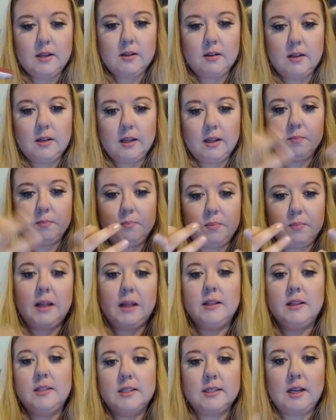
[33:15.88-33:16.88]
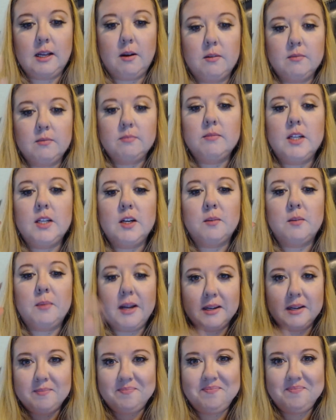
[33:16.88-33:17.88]
it balances out, you know,
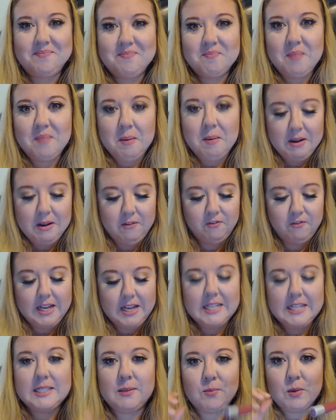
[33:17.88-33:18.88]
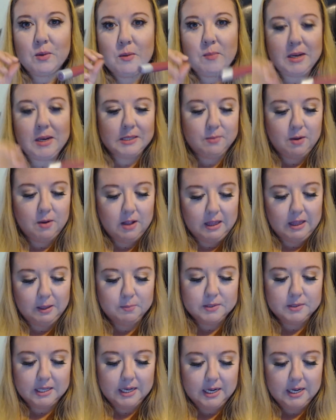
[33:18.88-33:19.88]
my big face with my small
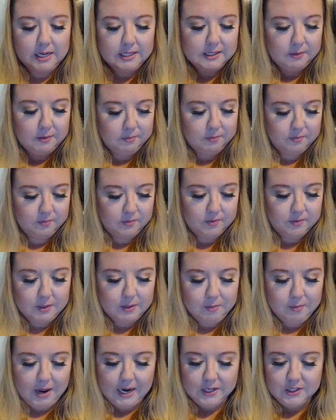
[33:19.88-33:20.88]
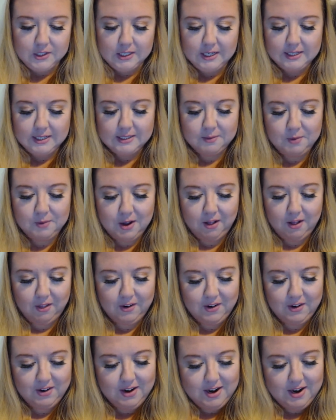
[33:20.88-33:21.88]
lips. They need some action and some
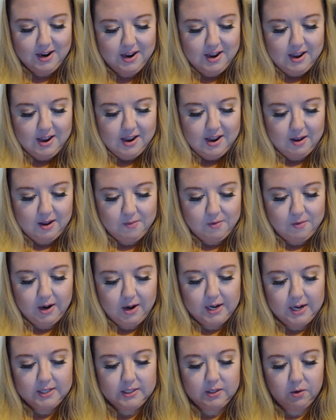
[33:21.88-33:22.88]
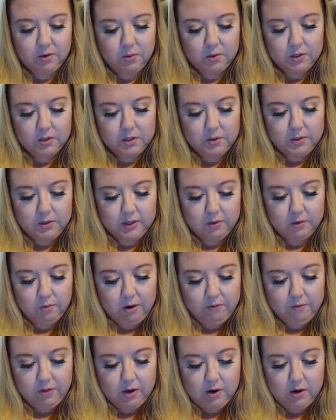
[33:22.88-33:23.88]
color. Alright, so we're doing the
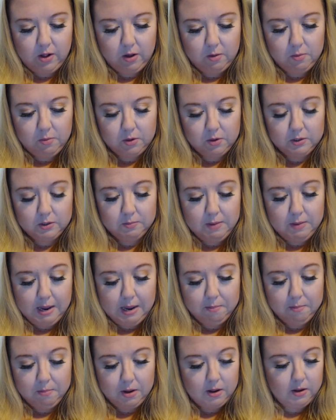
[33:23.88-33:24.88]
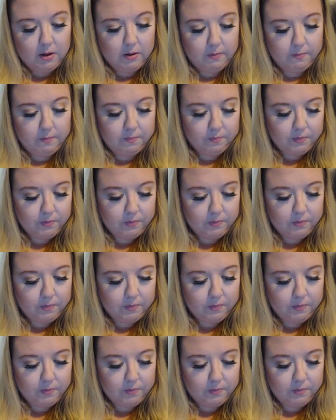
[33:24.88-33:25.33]
Revlon Color Burst Matte Balm